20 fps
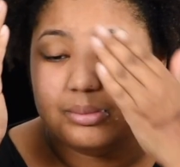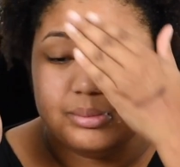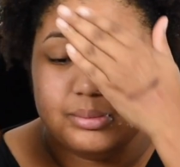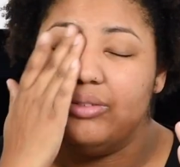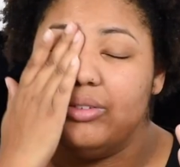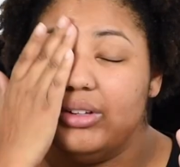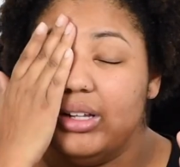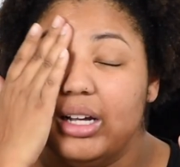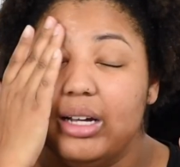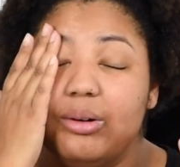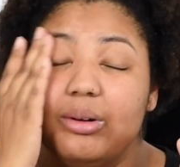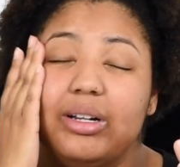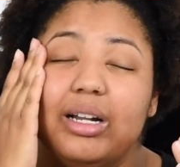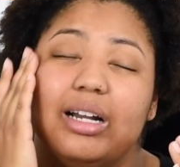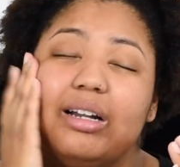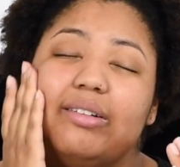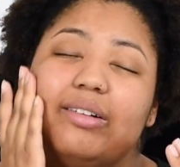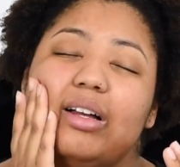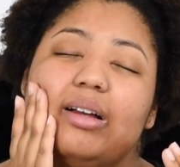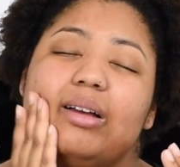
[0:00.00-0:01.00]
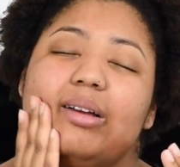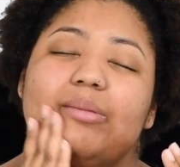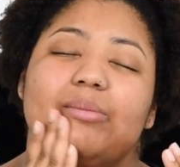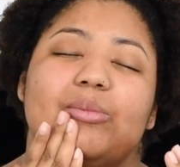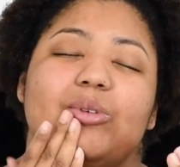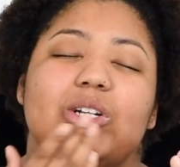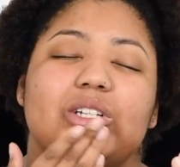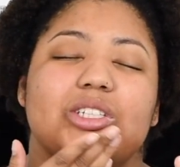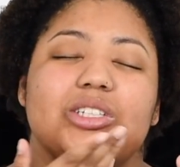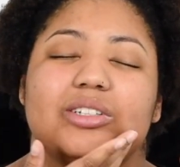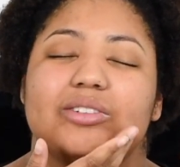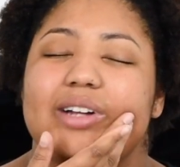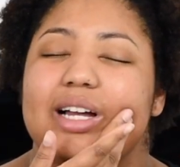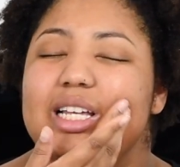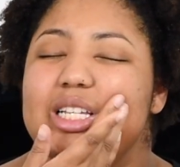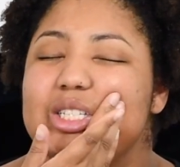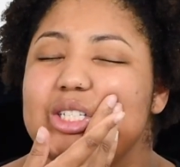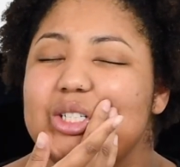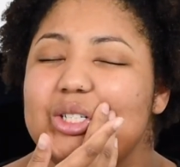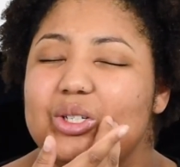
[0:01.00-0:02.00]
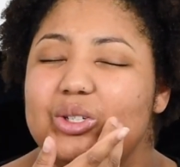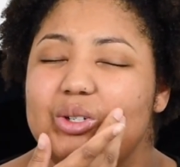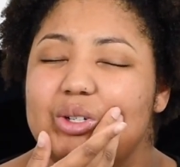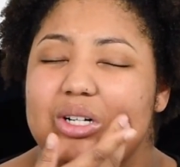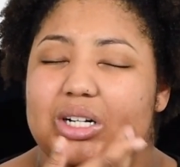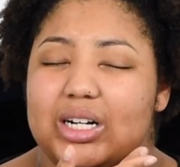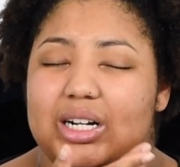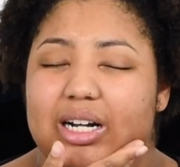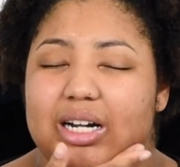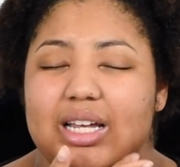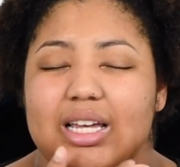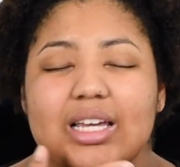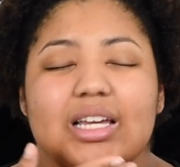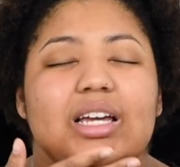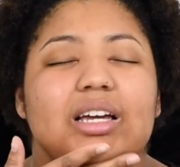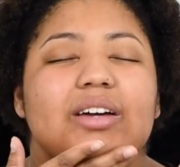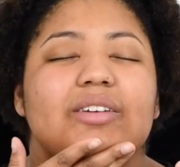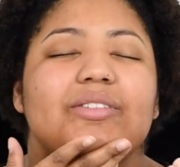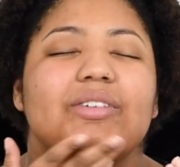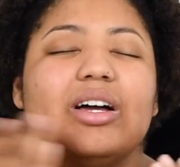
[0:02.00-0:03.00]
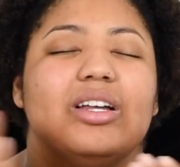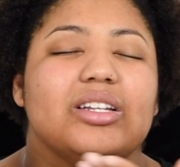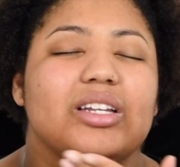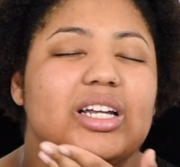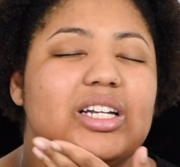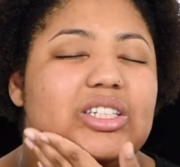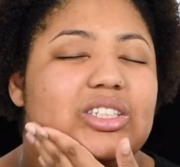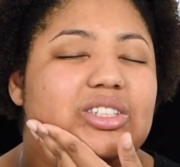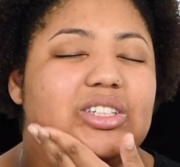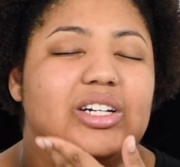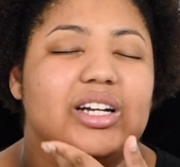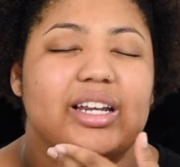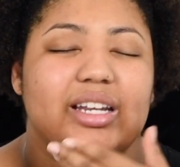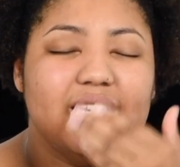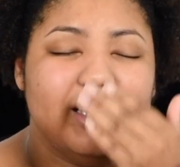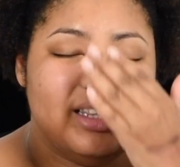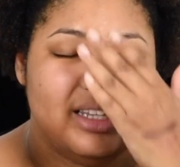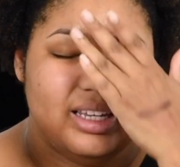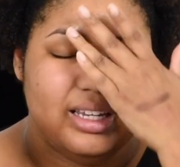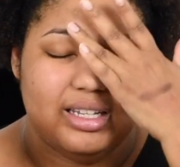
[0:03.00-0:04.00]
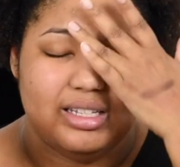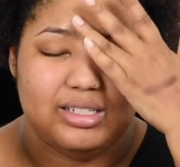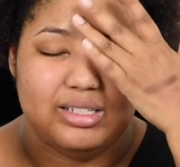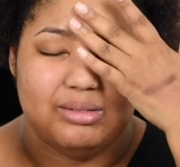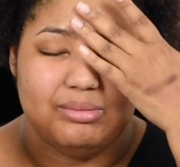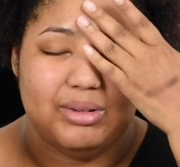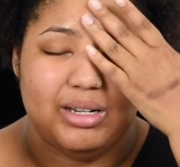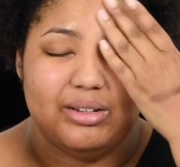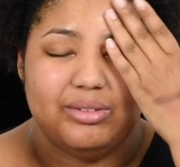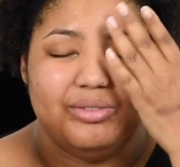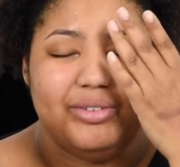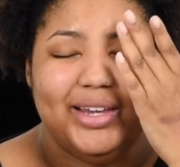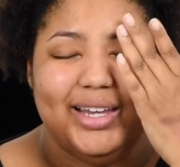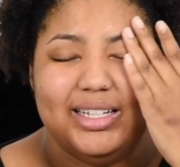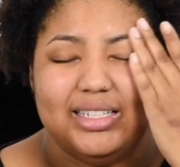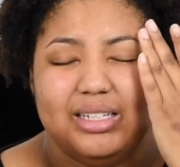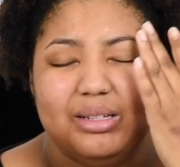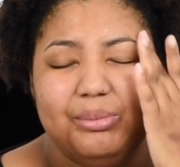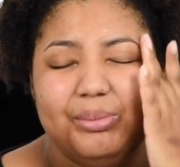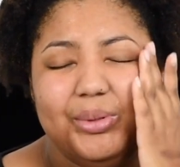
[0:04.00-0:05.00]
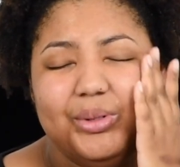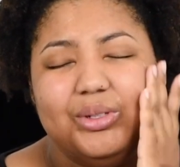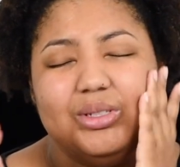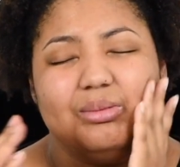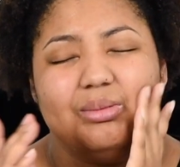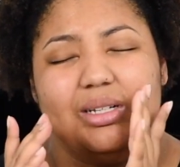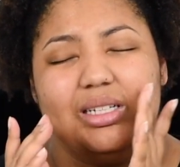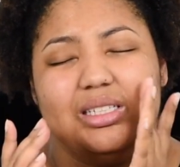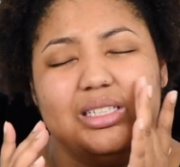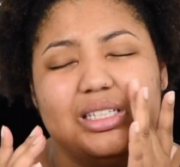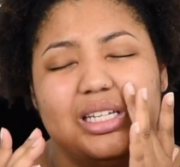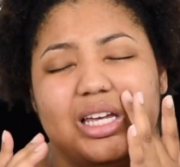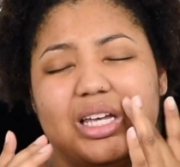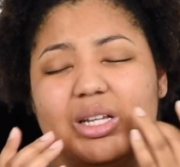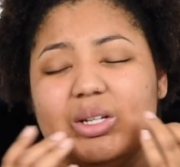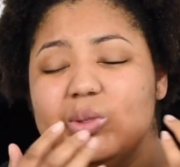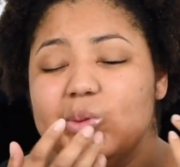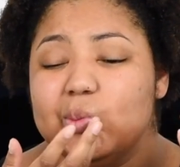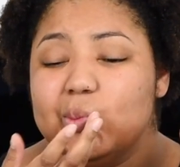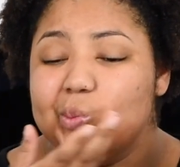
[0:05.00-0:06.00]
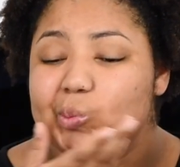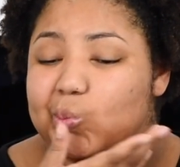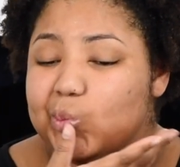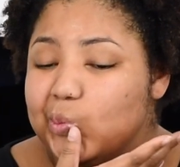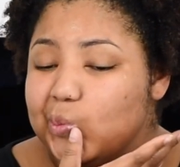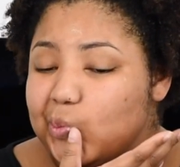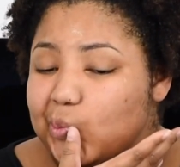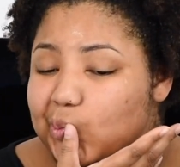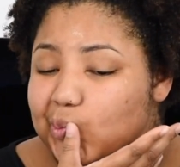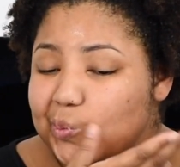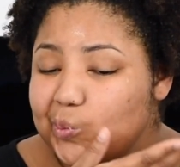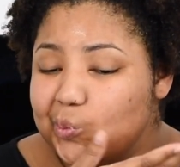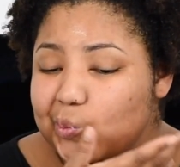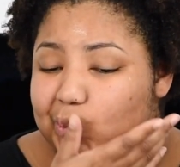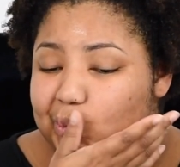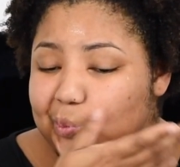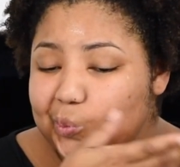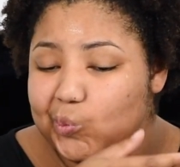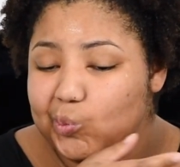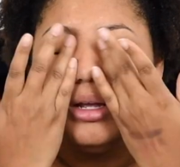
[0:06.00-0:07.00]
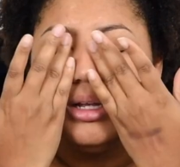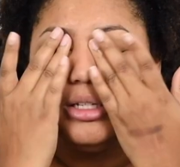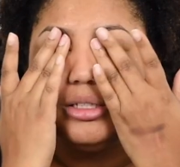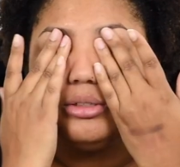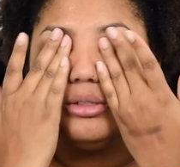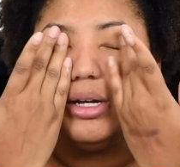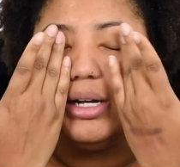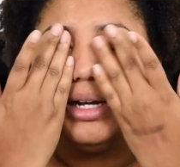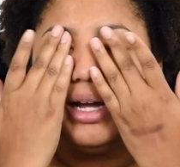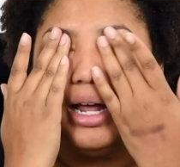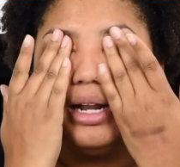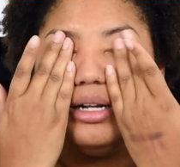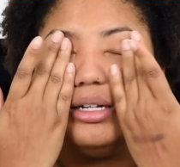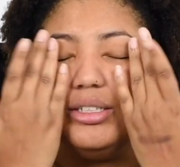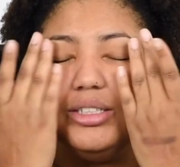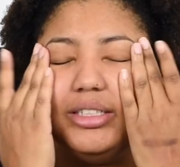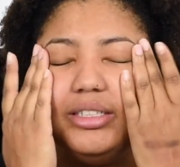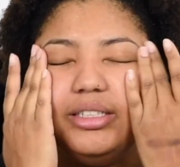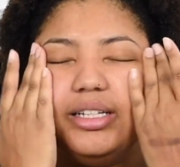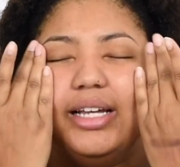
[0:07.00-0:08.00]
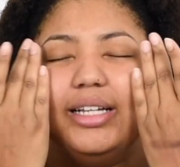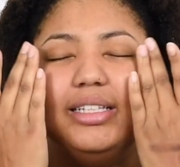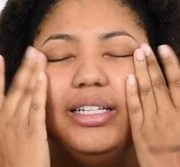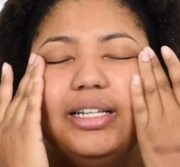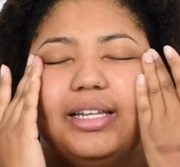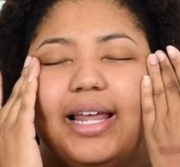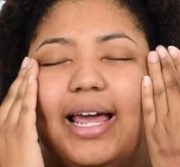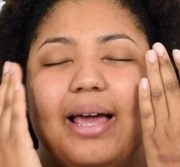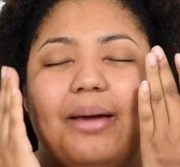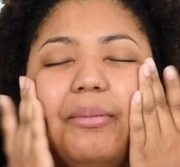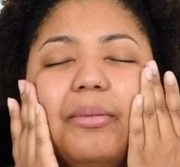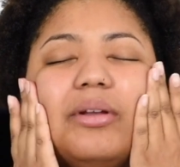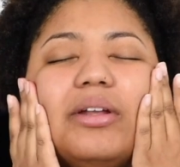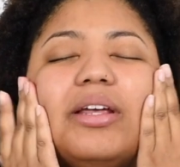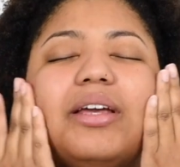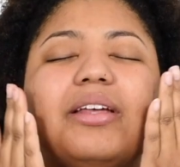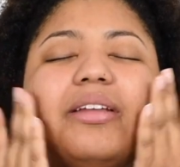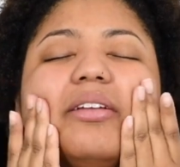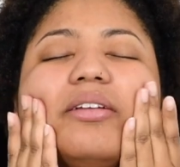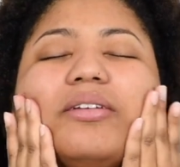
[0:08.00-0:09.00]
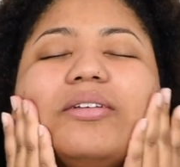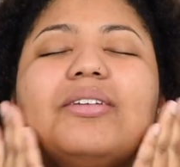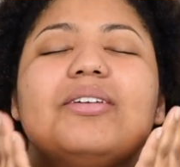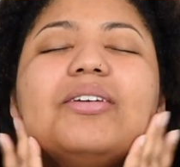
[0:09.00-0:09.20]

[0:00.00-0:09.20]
I feel like when I rub moisturizer or foundation or anything into my face, it peels my skin. So I kind of just like to dab it in.